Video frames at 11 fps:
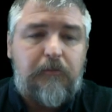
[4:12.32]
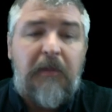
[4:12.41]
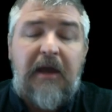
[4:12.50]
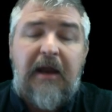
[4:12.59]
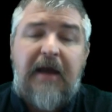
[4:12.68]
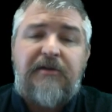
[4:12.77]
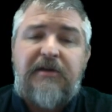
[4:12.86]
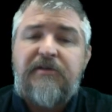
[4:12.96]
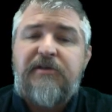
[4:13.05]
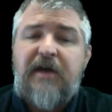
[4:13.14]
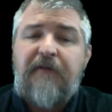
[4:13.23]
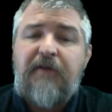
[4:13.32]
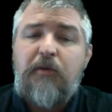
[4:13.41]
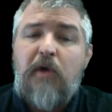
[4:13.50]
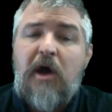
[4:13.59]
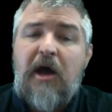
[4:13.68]
In
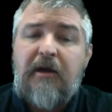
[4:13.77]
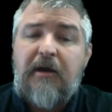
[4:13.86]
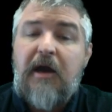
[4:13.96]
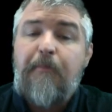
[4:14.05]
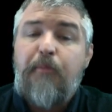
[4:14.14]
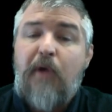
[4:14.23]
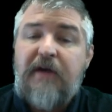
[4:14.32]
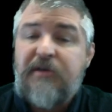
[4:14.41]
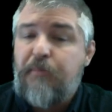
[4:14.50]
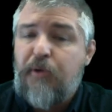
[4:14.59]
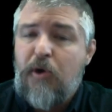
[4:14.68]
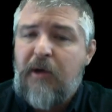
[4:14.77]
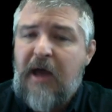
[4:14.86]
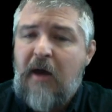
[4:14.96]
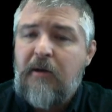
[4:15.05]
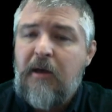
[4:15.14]
1871, an uprising broke
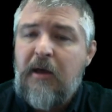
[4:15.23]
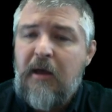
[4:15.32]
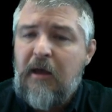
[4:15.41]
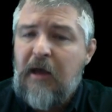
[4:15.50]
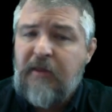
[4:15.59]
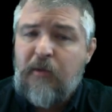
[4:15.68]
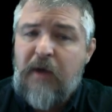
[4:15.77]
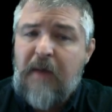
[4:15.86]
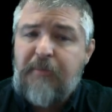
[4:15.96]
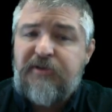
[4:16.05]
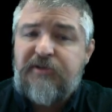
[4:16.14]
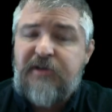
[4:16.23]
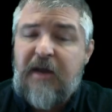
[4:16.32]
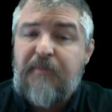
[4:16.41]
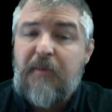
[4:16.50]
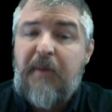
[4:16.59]
out, and the rebels set
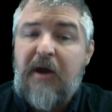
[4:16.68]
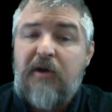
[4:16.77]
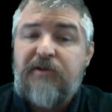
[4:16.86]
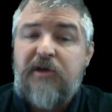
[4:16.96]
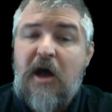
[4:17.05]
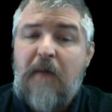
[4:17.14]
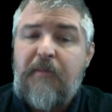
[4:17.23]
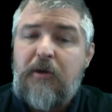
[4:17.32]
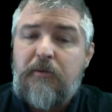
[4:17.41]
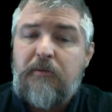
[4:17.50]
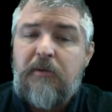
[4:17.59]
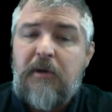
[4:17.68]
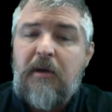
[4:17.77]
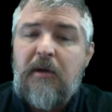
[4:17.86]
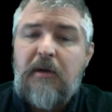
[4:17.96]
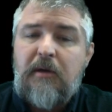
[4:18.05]
up the Paris Commune.
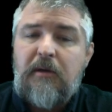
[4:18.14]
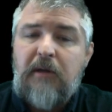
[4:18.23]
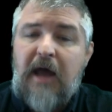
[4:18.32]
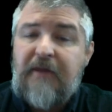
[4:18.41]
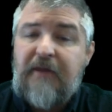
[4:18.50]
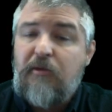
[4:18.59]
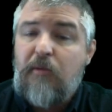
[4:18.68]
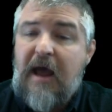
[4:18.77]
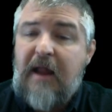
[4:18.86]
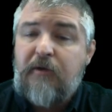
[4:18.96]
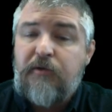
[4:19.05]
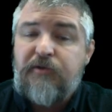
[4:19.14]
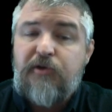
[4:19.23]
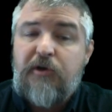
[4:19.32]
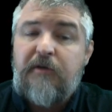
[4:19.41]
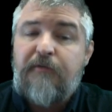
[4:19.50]
Like the radicals
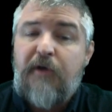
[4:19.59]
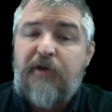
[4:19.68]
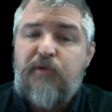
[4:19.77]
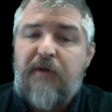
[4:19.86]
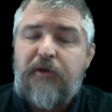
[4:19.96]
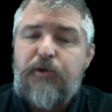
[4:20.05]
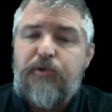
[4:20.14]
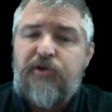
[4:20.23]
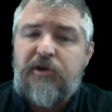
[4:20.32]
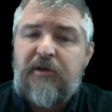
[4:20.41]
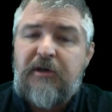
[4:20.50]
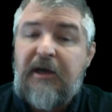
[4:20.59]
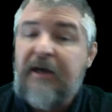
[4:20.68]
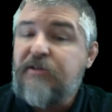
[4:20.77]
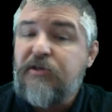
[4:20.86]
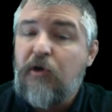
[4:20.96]
during the French Revolution,
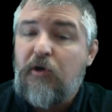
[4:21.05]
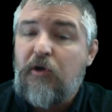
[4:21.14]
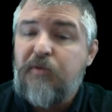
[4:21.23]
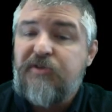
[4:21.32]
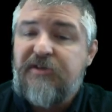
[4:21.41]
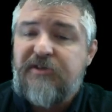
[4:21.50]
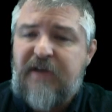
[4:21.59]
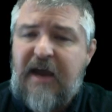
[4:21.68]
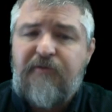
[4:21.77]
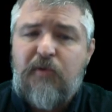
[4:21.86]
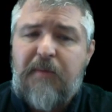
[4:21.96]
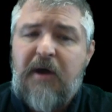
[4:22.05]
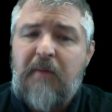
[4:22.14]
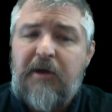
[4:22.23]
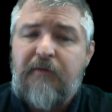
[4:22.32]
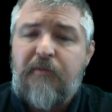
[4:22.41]
its goal was to save the
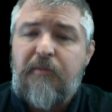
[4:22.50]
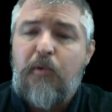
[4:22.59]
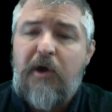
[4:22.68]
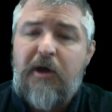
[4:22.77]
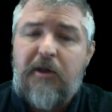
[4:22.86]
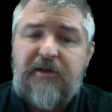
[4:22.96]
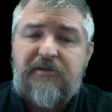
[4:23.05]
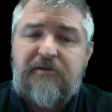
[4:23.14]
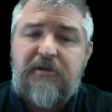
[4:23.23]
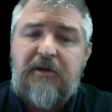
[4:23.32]
Republic from the Royalists.